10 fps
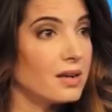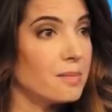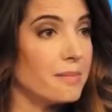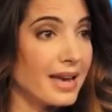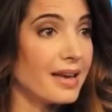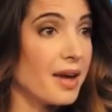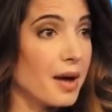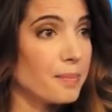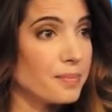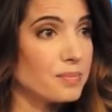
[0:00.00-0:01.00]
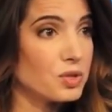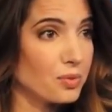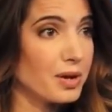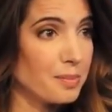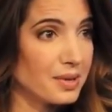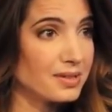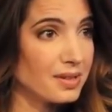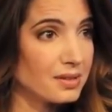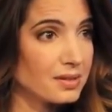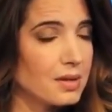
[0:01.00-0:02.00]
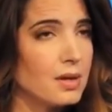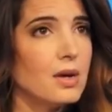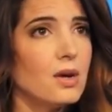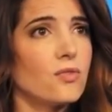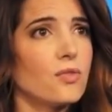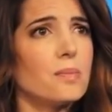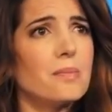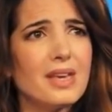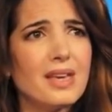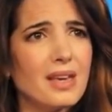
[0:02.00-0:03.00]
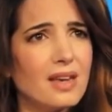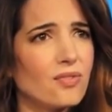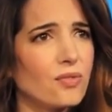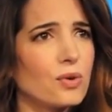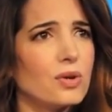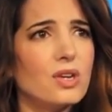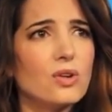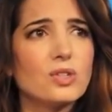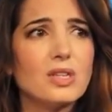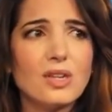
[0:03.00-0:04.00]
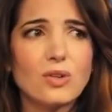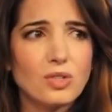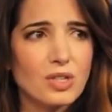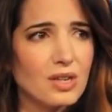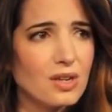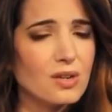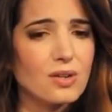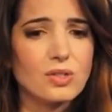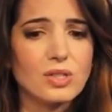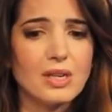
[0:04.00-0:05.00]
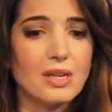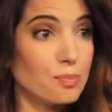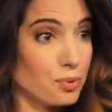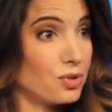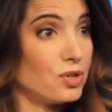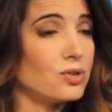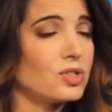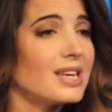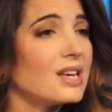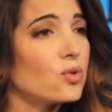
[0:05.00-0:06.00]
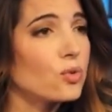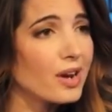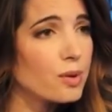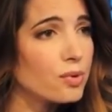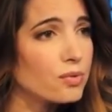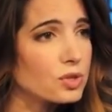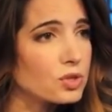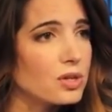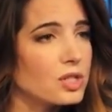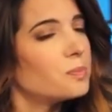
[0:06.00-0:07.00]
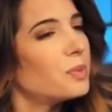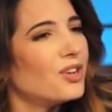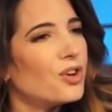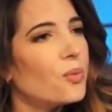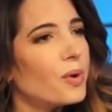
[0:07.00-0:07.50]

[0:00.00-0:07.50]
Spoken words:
man up to run a business. For me, for years and years and years, it produced incredible results, but you know